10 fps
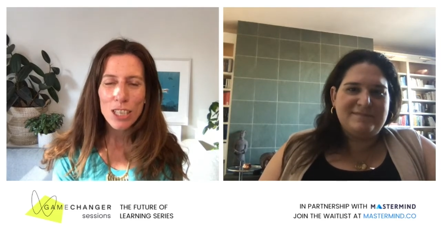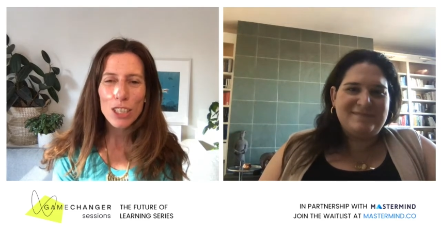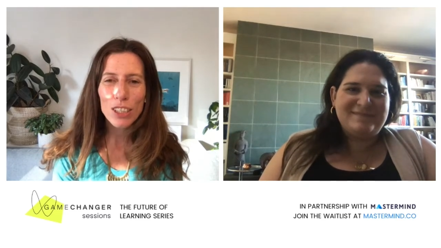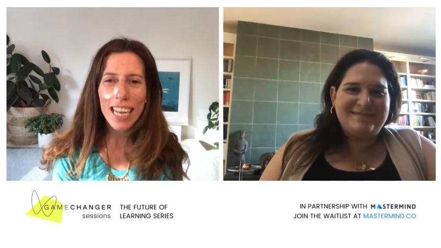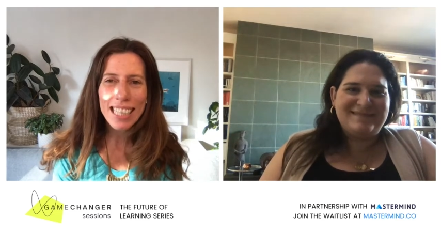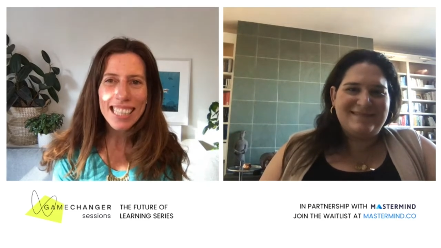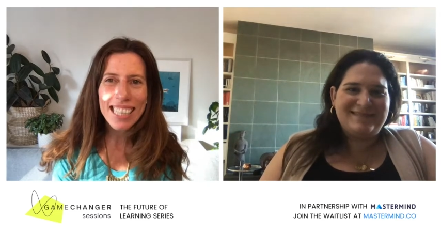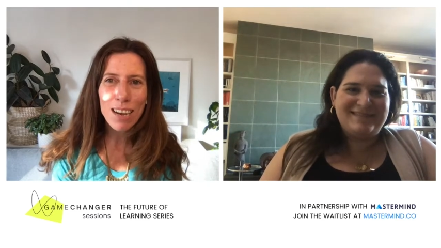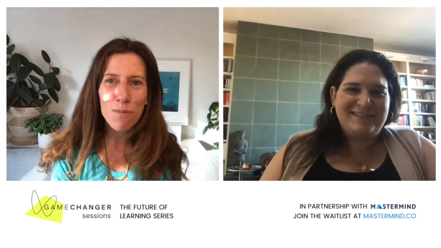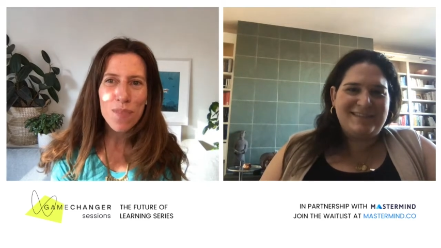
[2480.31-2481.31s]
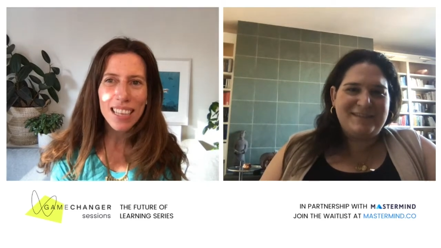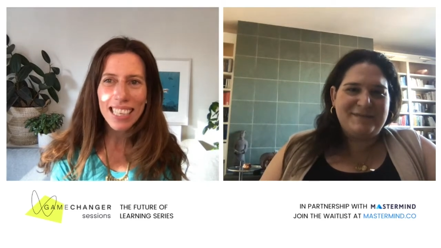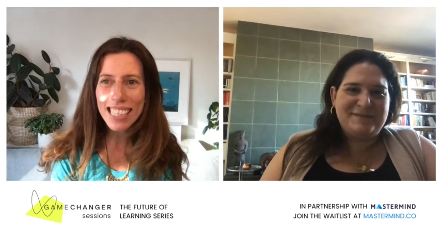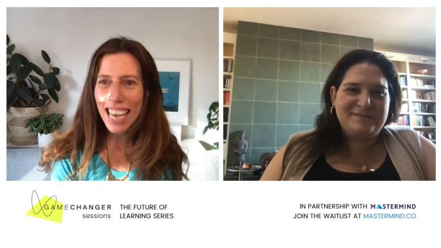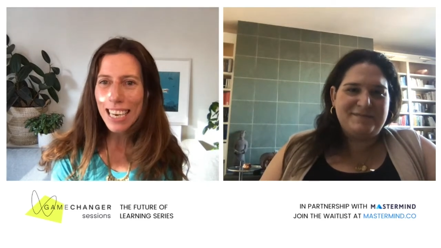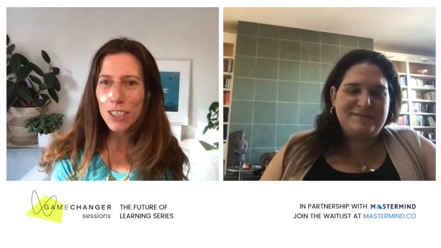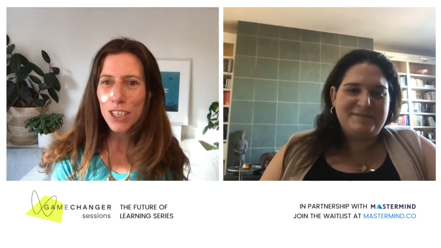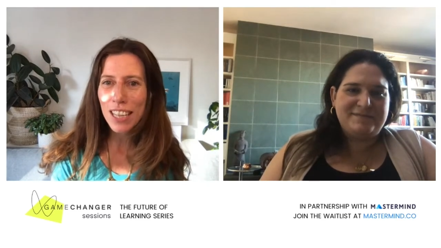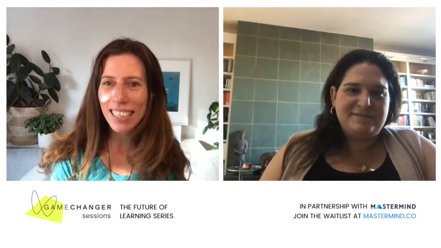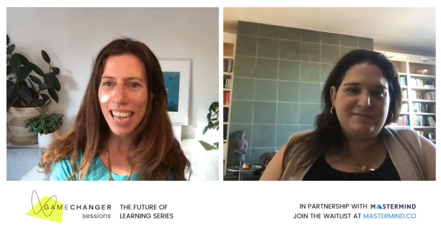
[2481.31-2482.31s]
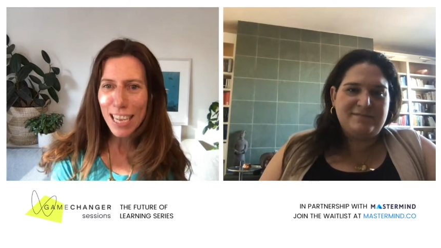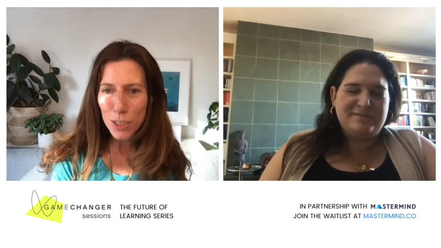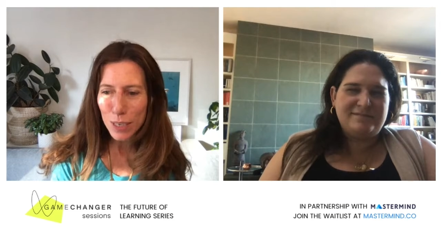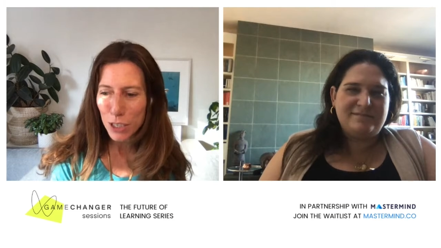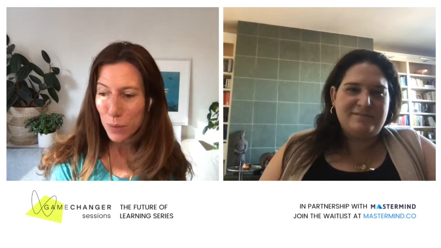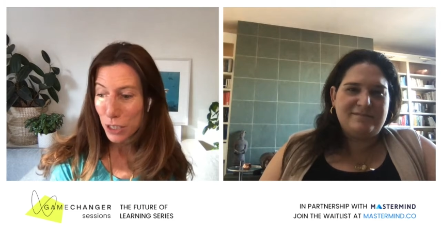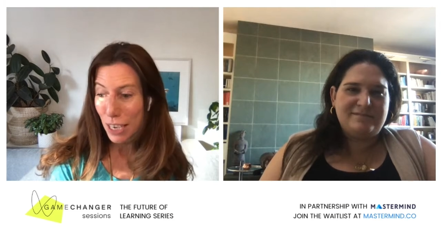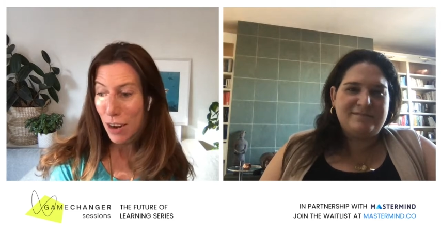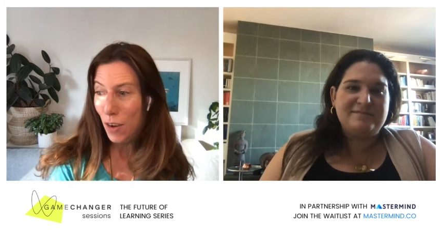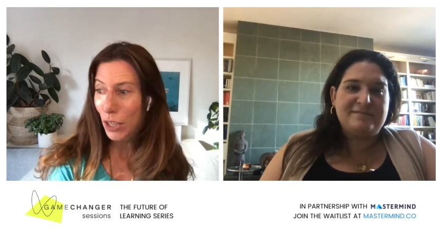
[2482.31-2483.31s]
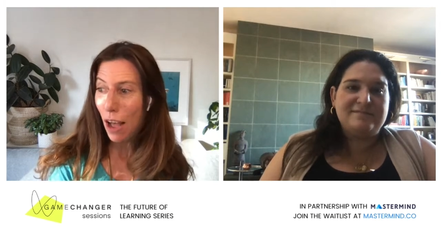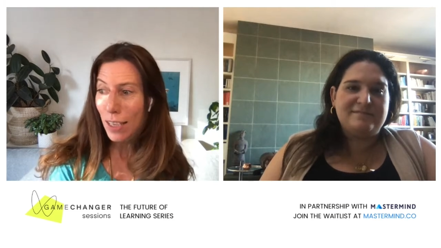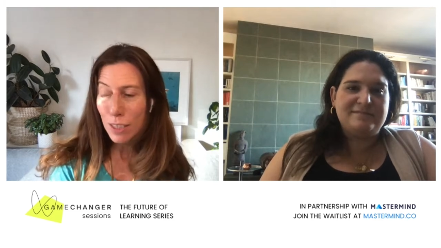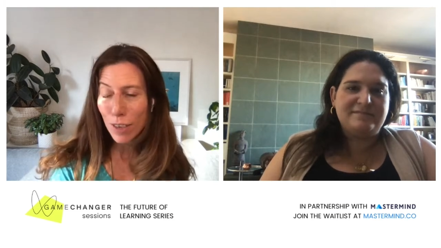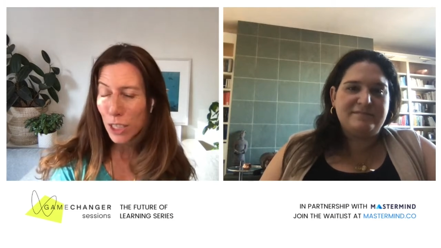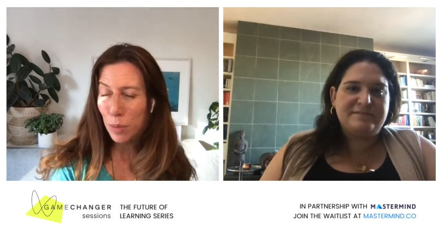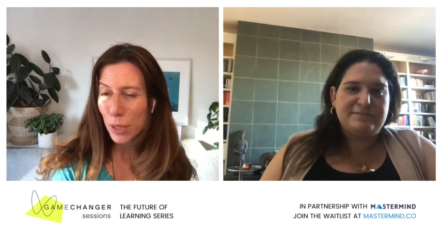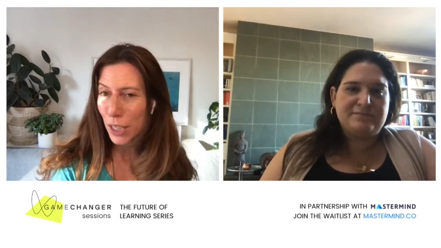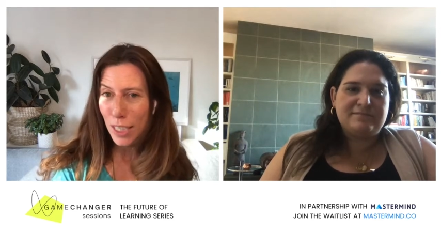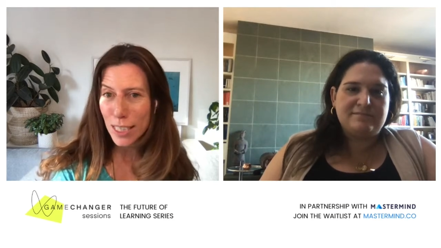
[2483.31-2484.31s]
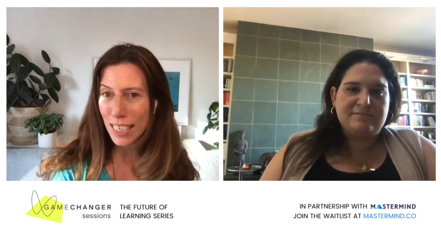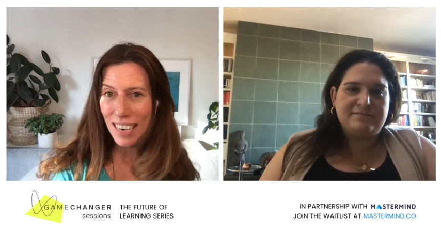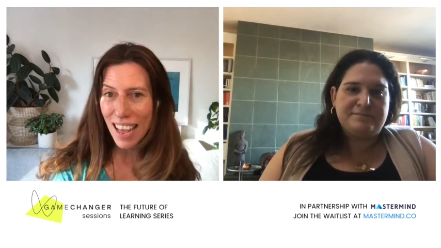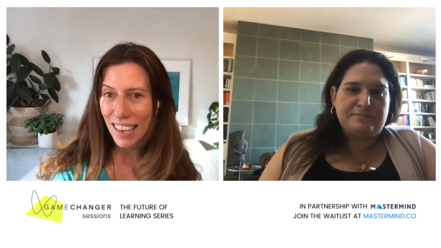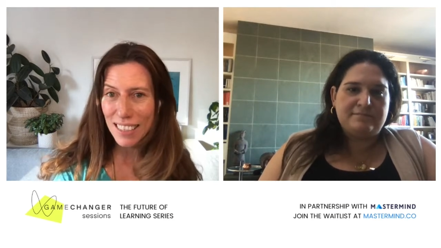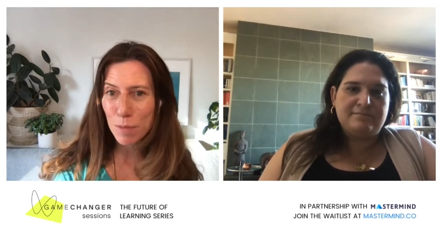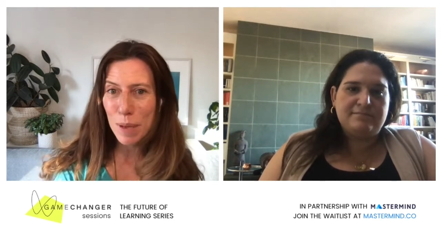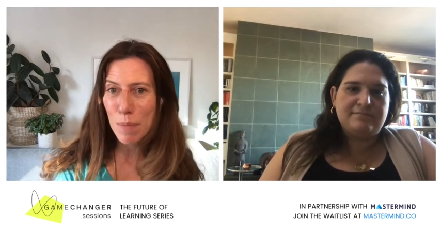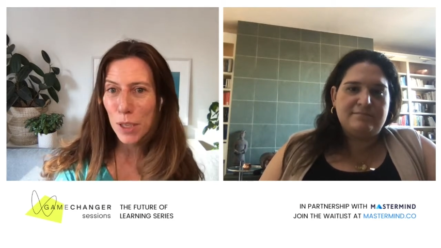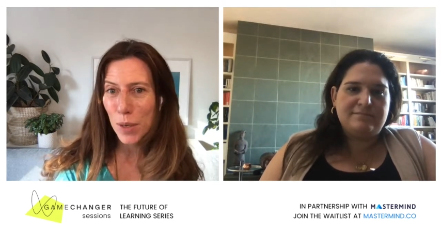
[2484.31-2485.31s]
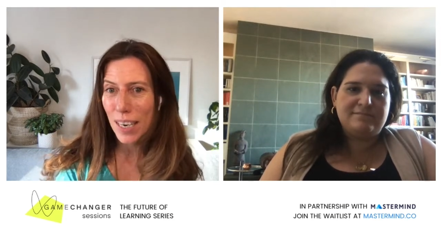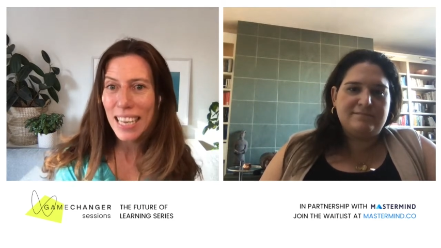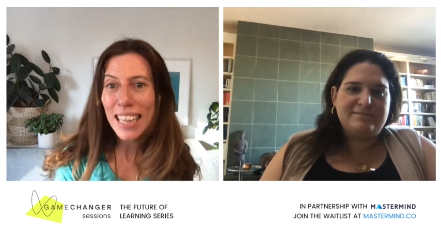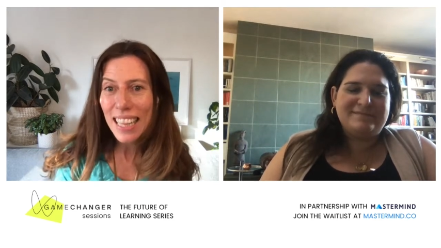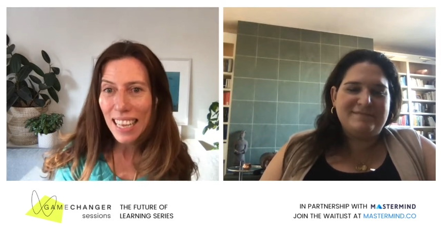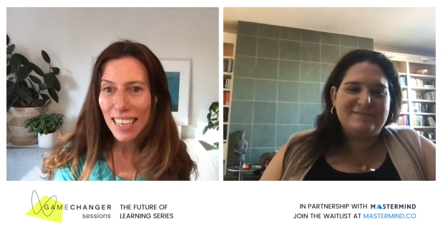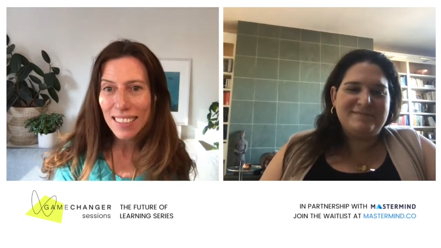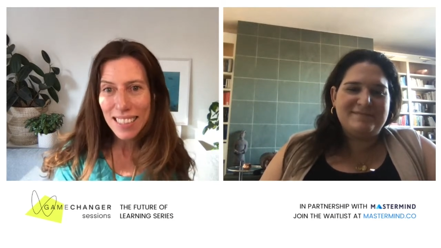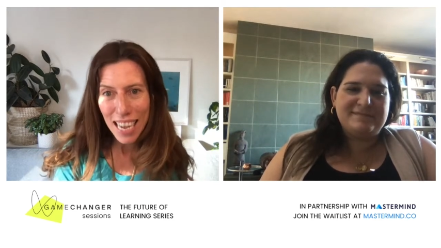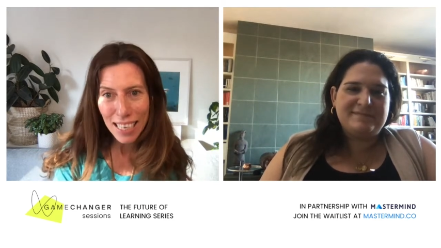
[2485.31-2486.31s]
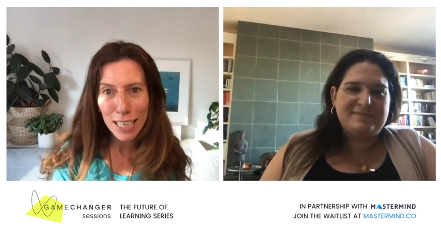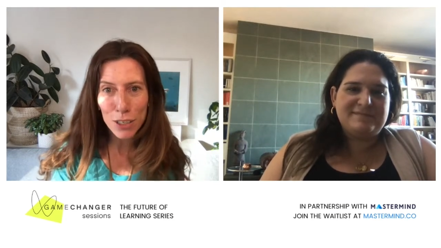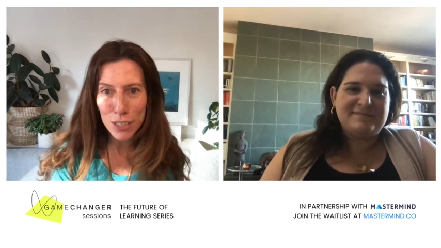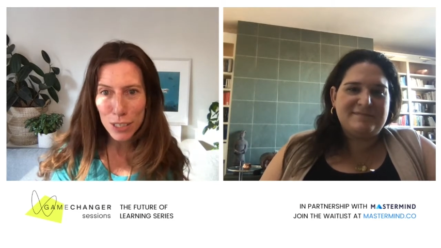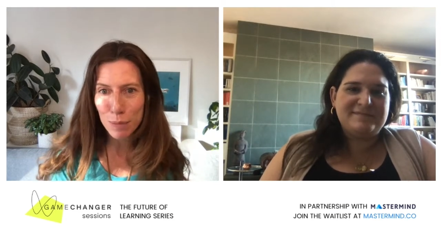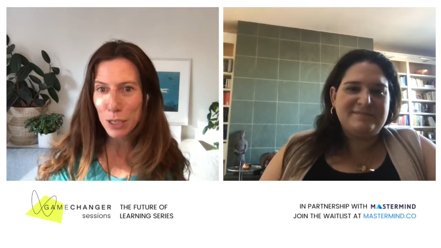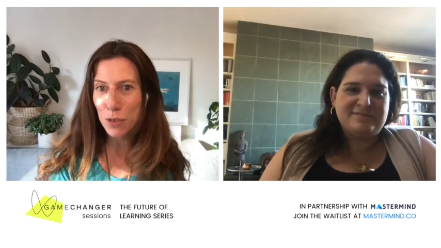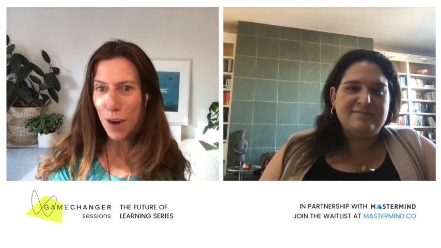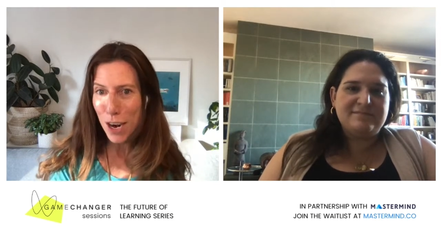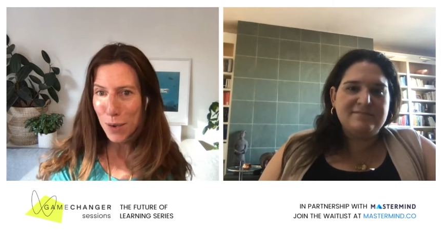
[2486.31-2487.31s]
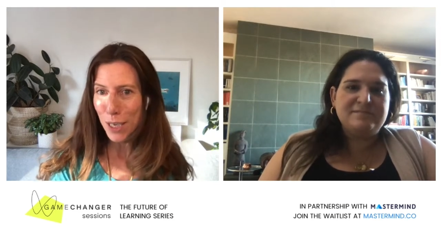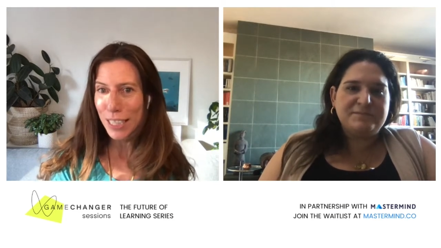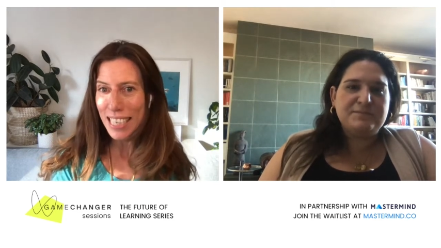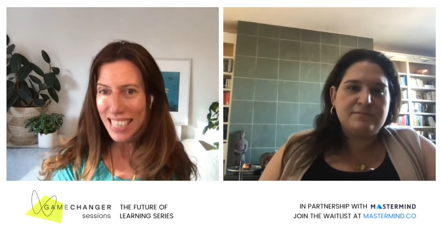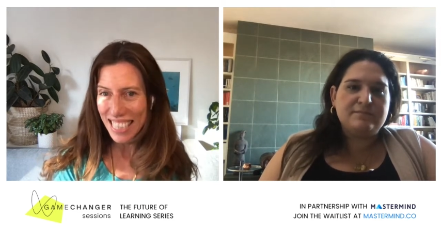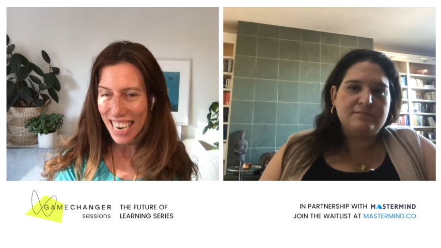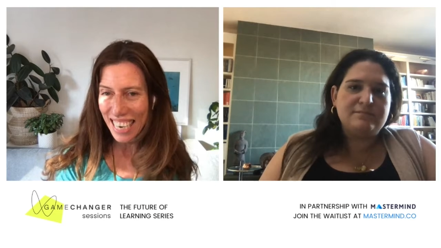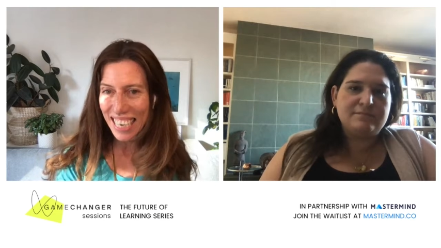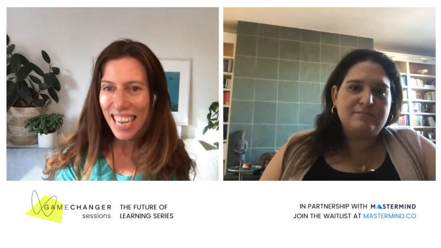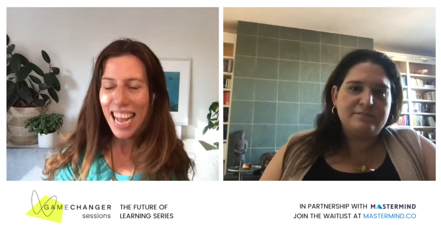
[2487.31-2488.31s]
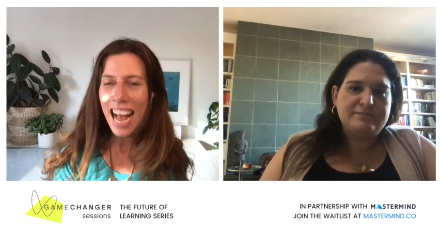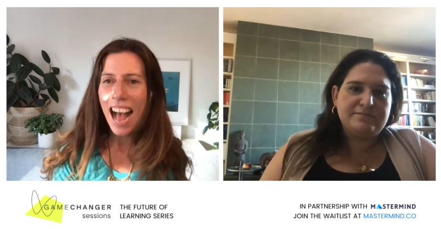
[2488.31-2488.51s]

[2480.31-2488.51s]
Speaker 1: So let's um let's get into the last question, which I know lots of entrepreneurs and and people who are in the tech ecosystem in Toronto are listening.